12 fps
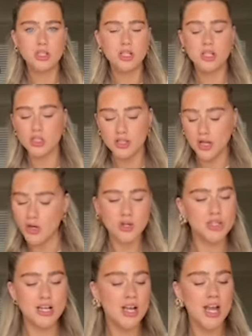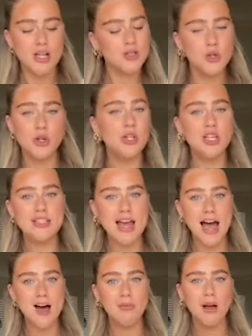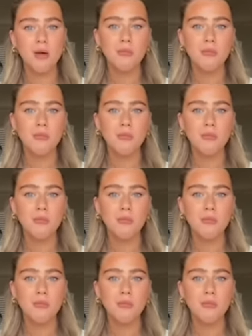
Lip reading: She's like, oh, no. She's like, it's all good. You can tap.